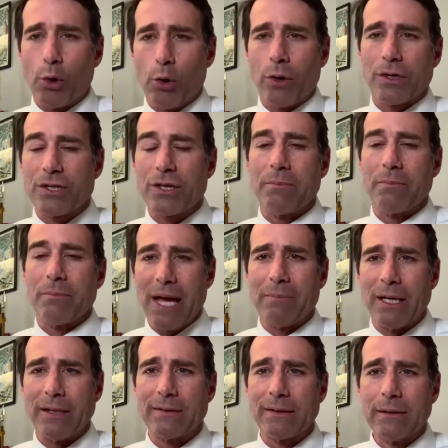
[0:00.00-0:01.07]
Moore's
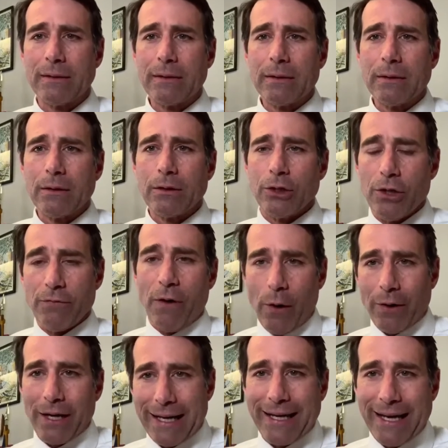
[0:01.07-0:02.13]
amendment. You
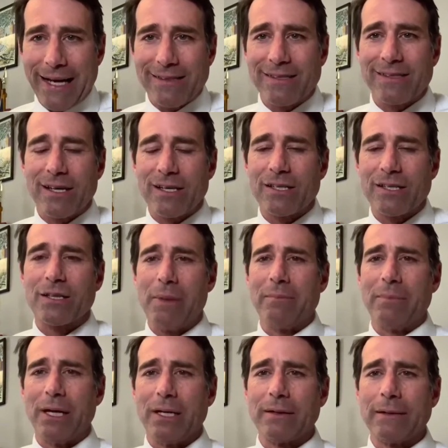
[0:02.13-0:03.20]
voted against his
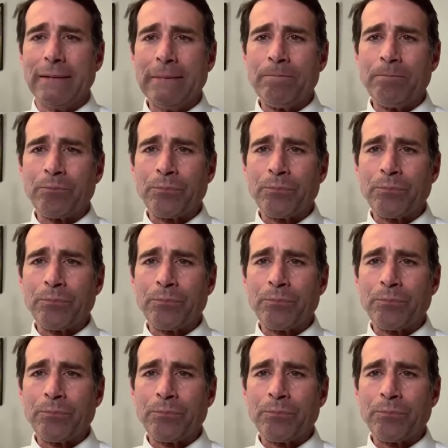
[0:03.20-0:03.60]
amendment